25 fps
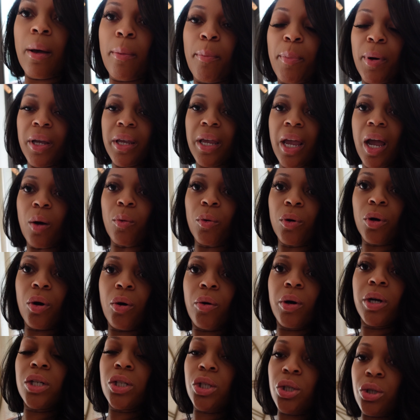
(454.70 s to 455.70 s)
But yeah, we're
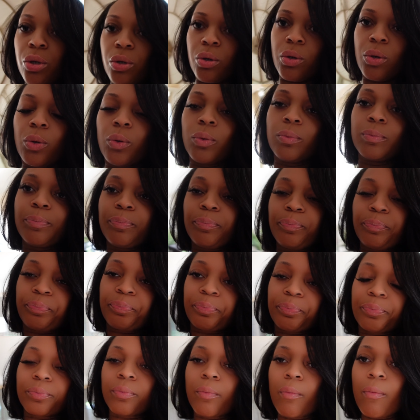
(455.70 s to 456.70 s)
going to
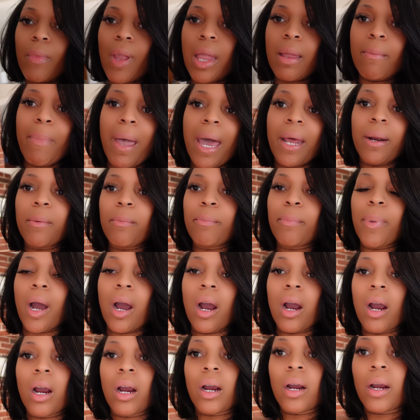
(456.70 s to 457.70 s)
Madam
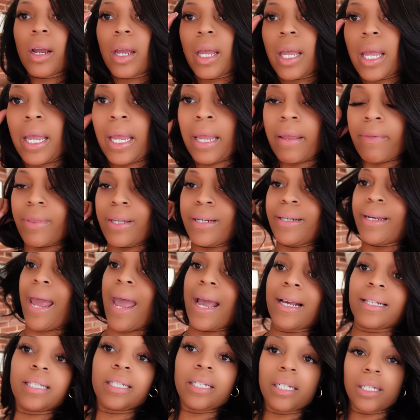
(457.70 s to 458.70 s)
Bar in the
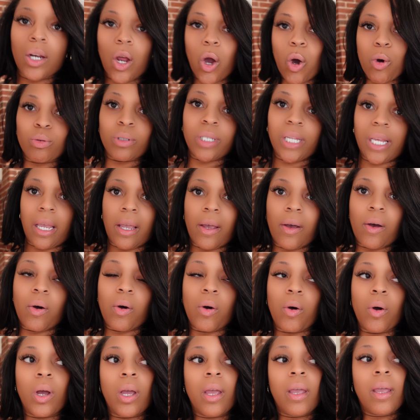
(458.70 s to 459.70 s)
Daxton
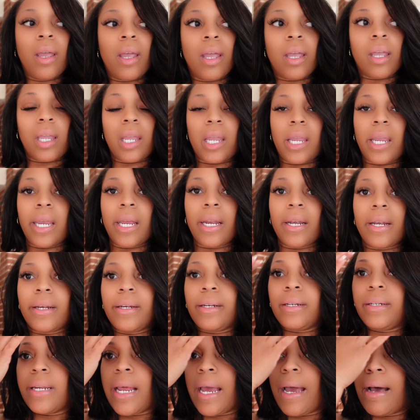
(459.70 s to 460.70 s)
Hotel in
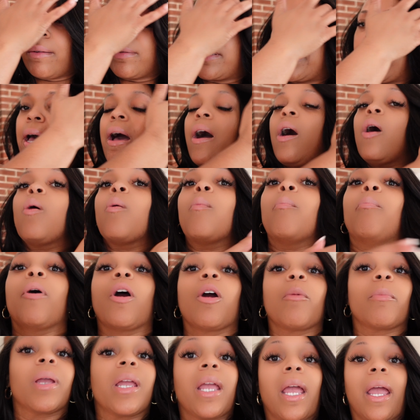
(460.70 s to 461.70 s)
downtown
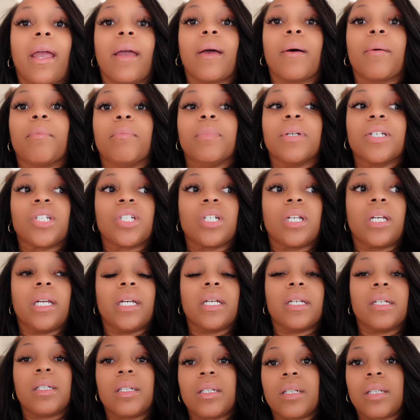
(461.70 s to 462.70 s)
Birmingham,
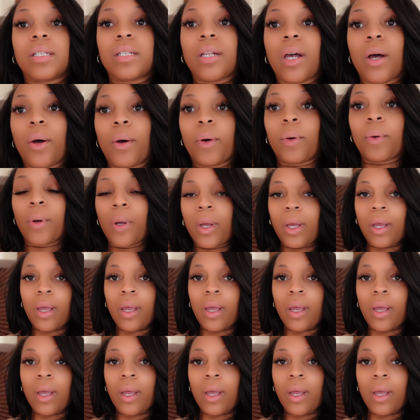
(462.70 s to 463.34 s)
Michigan. So